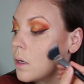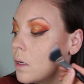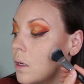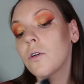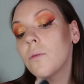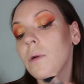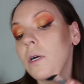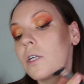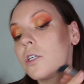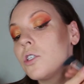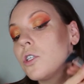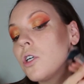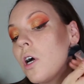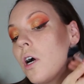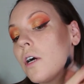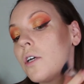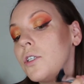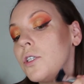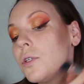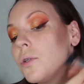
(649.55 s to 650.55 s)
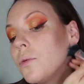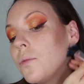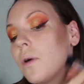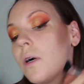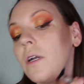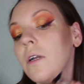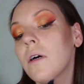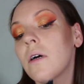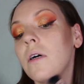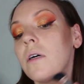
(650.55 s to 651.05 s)
Under my jaw too,
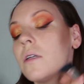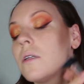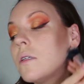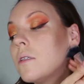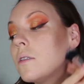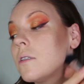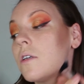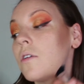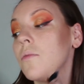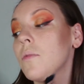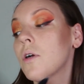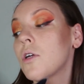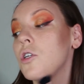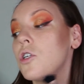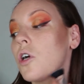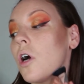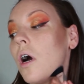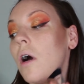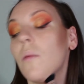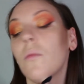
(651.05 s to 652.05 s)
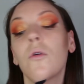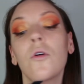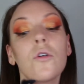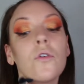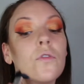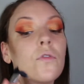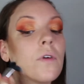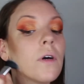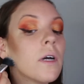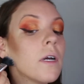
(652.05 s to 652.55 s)
why not? Let's give my jaw a more
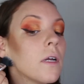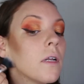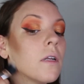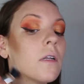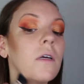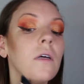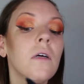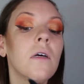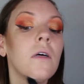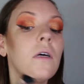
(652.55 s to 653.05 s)
defined